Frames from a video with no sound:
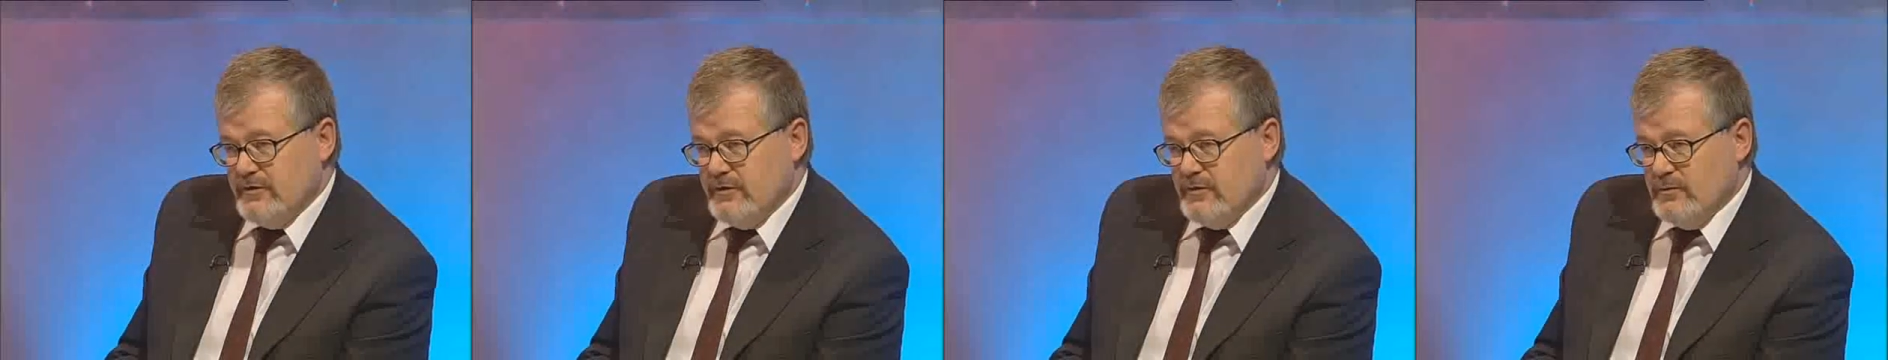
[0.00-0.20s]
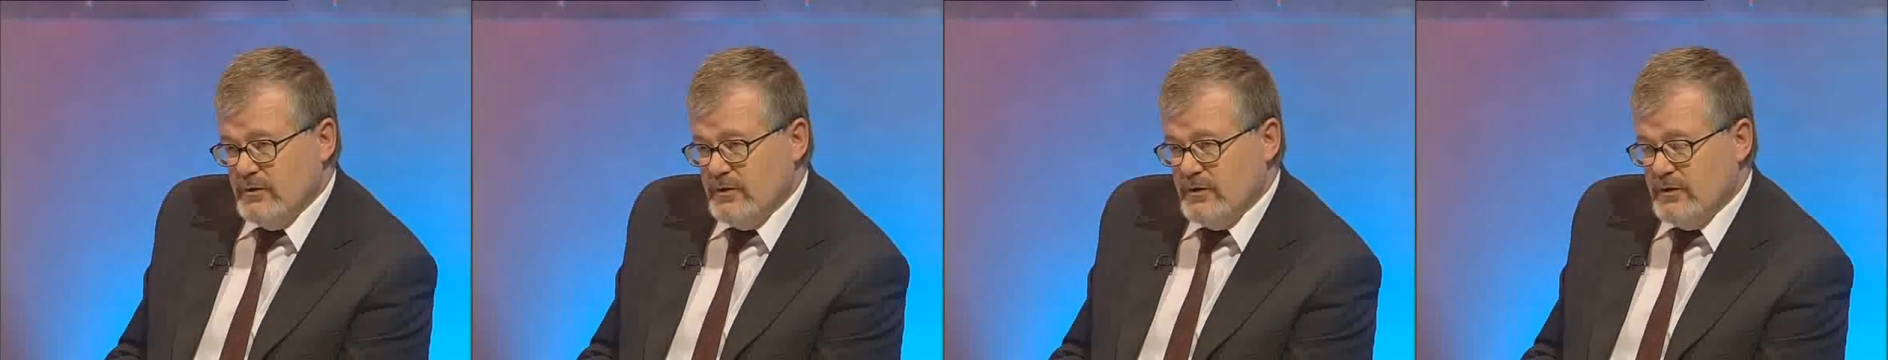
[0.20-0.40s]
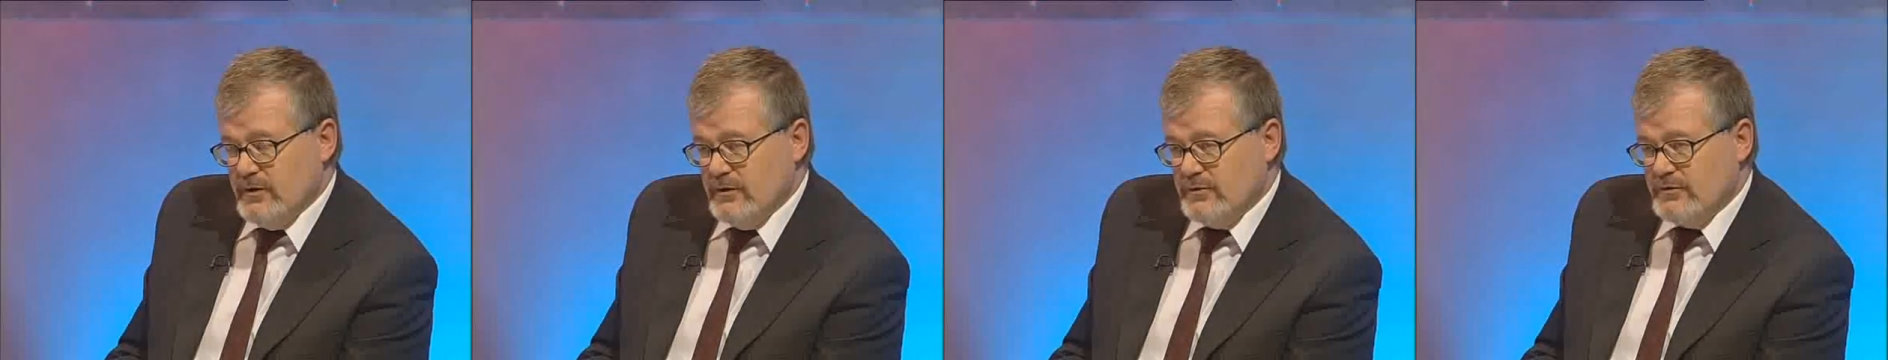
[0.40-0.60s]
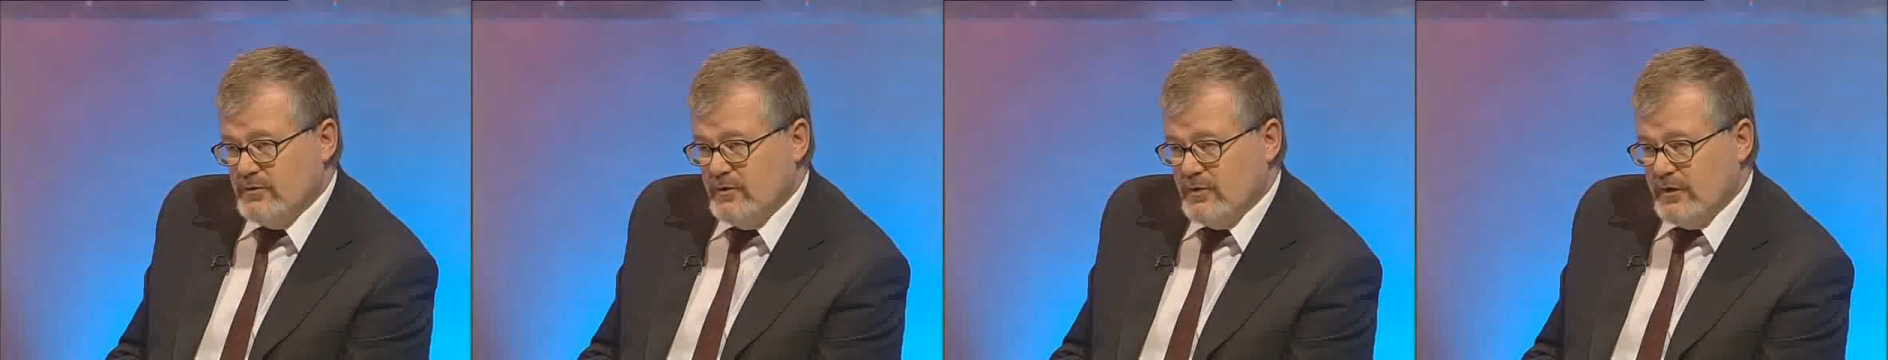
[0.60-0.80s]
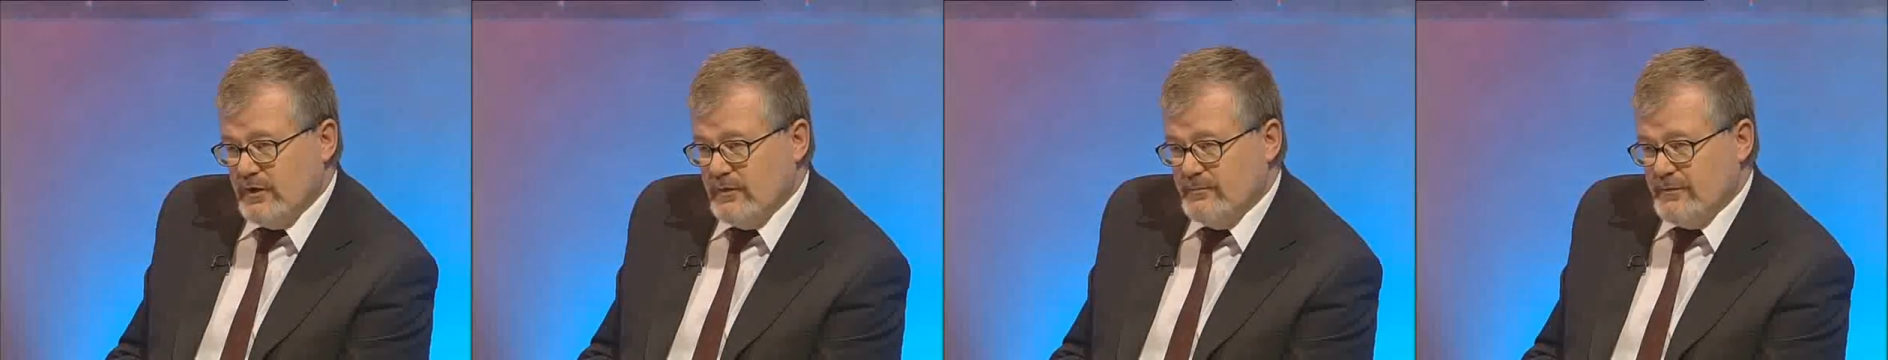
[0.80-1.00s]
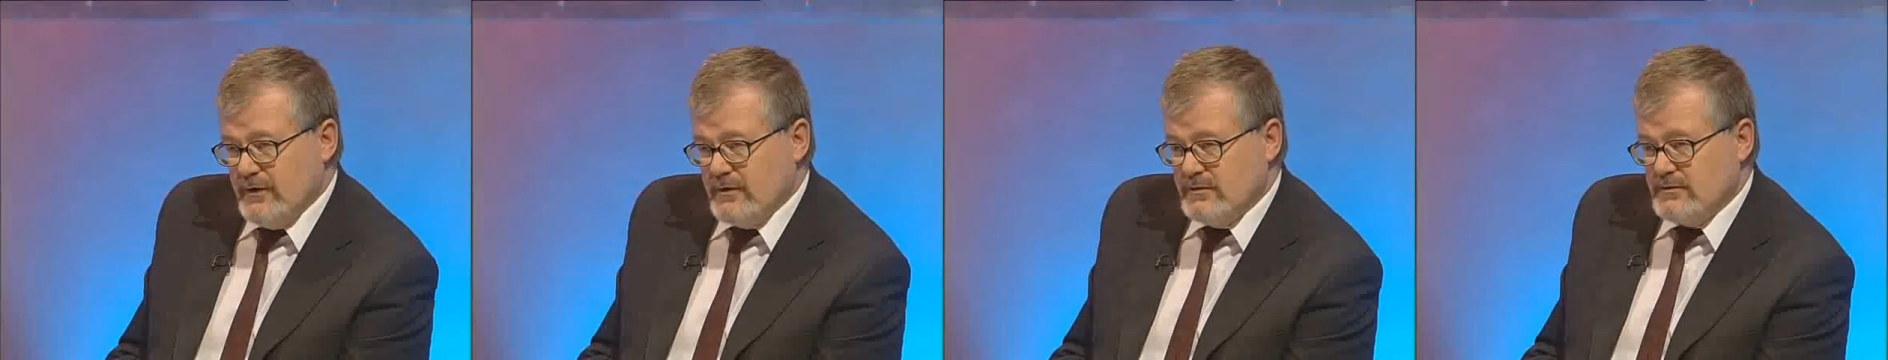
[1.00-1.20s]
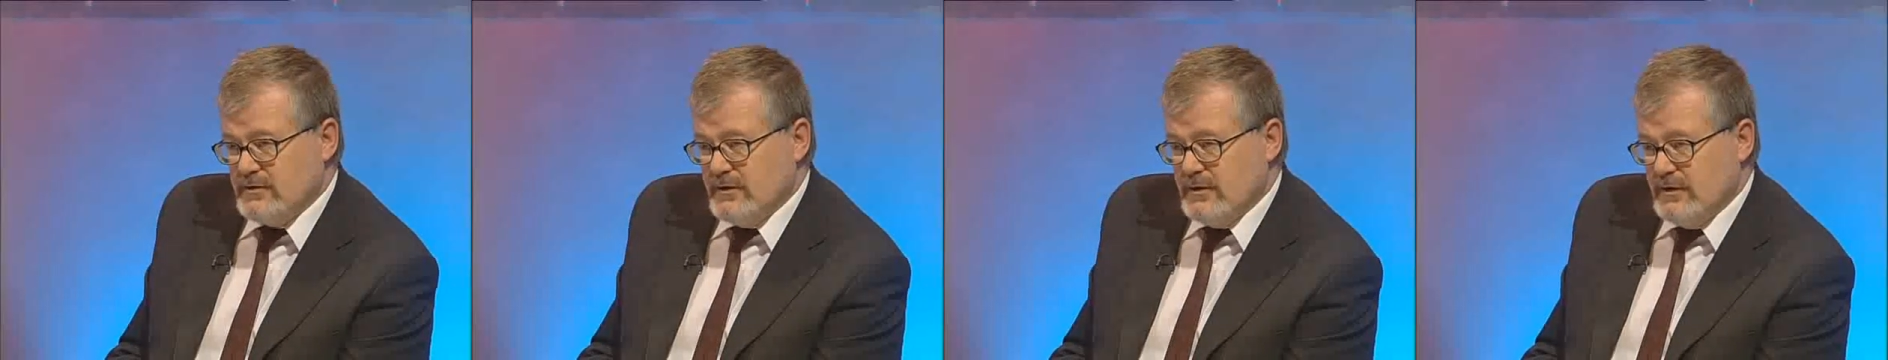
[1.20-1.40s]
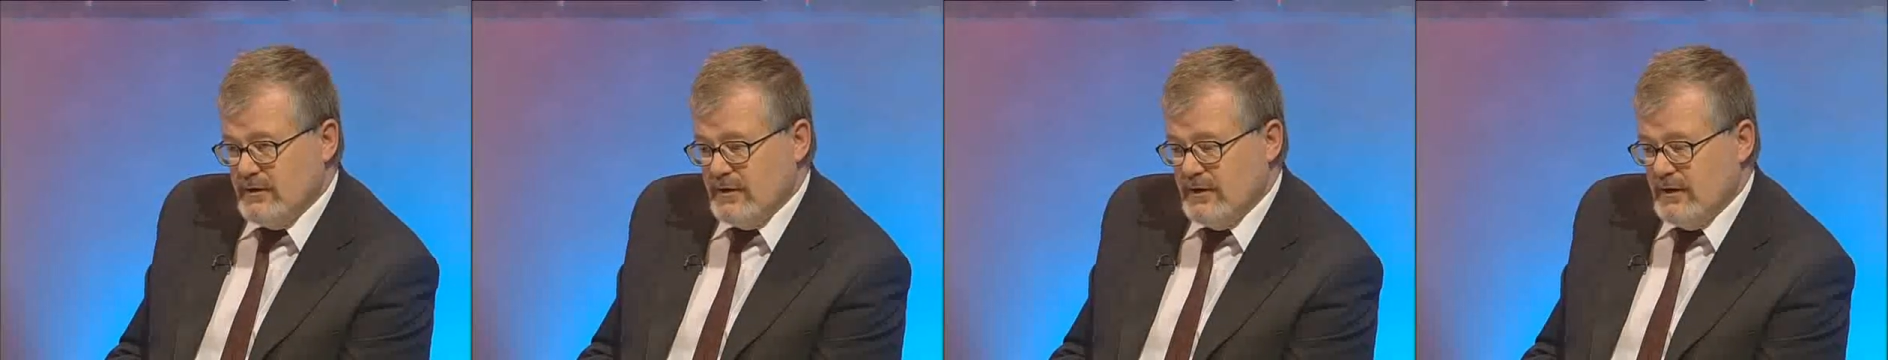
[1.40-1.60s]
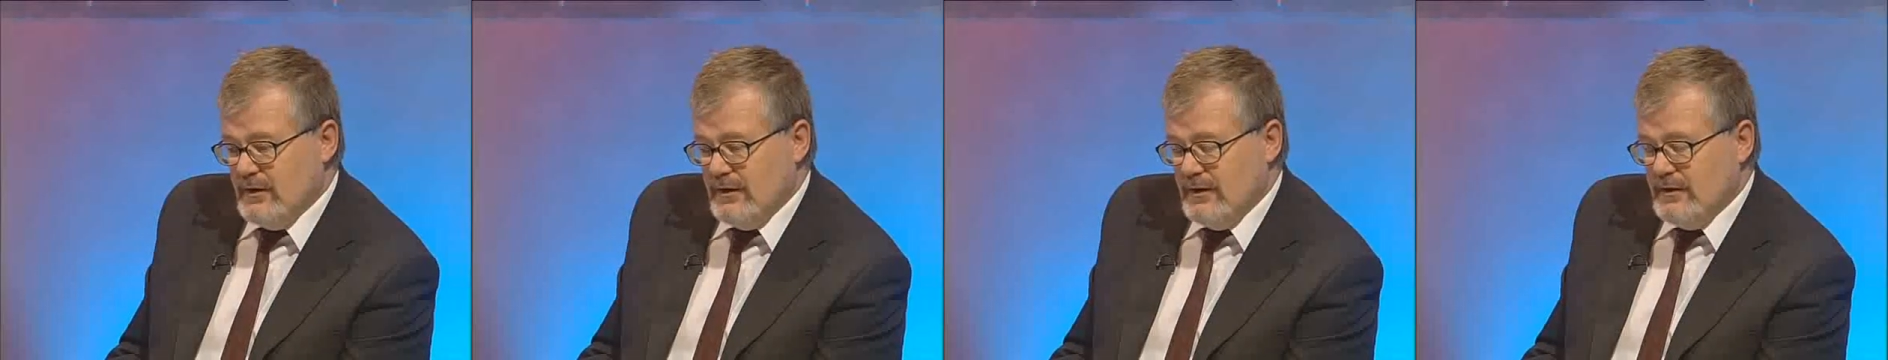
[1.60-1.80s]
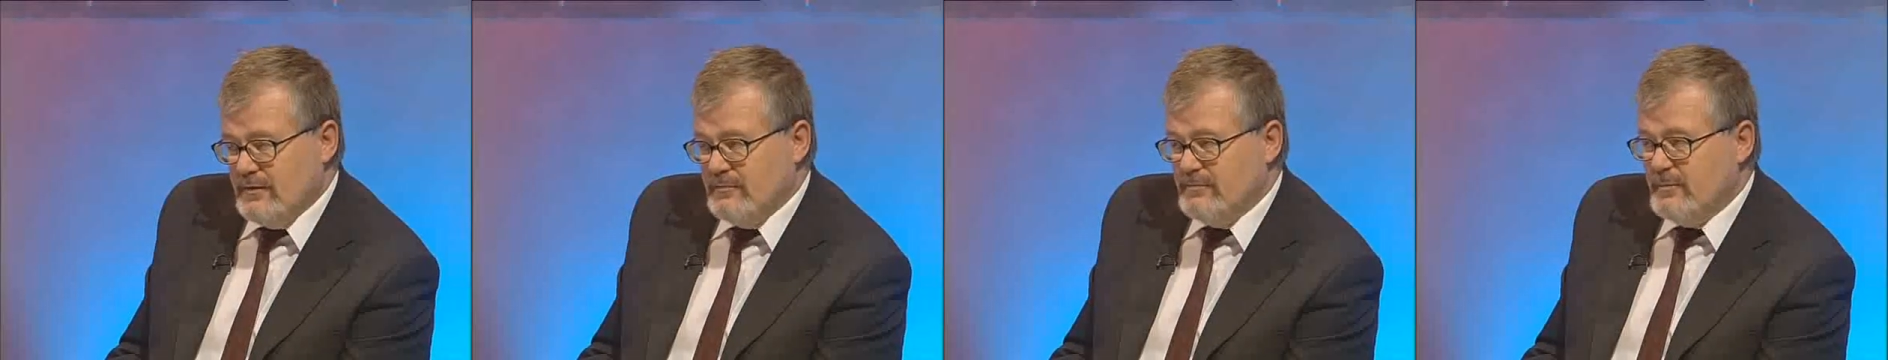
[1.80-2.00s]
you are talking about
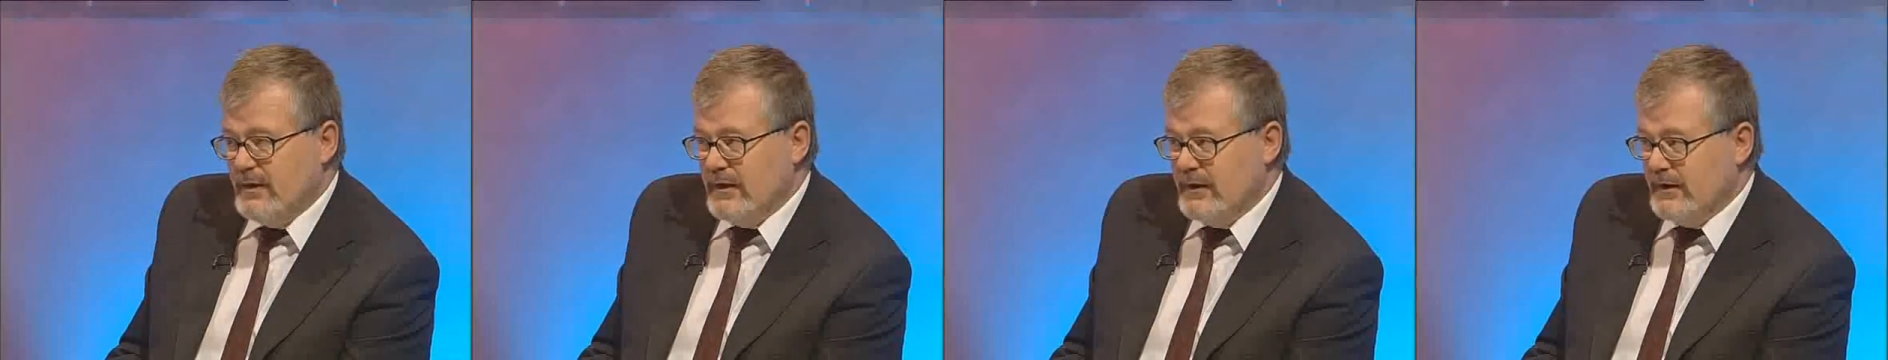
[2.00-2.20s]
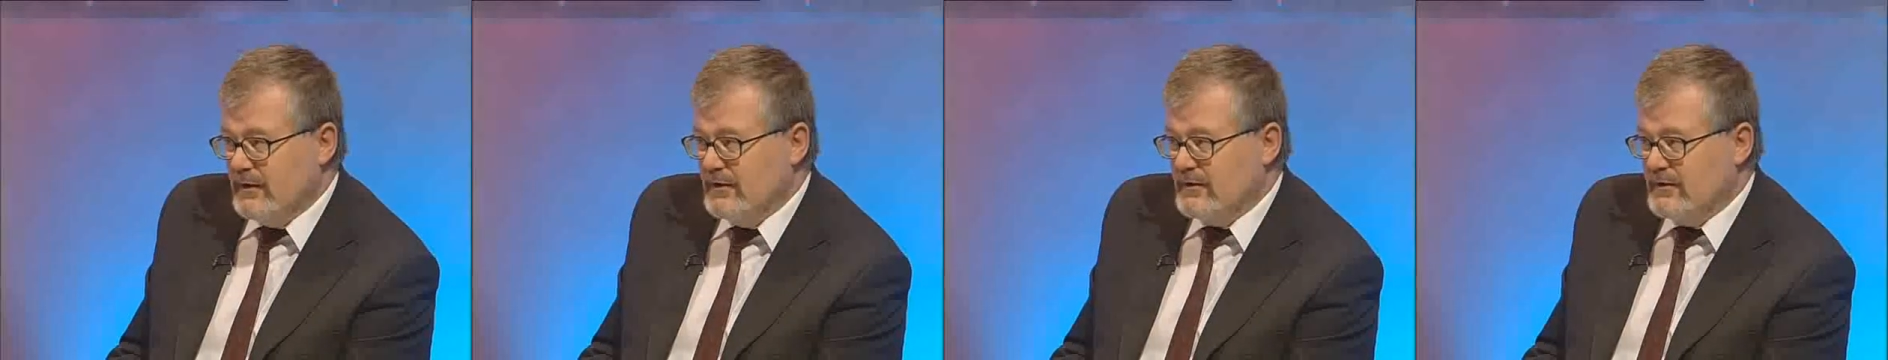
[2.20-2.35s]
building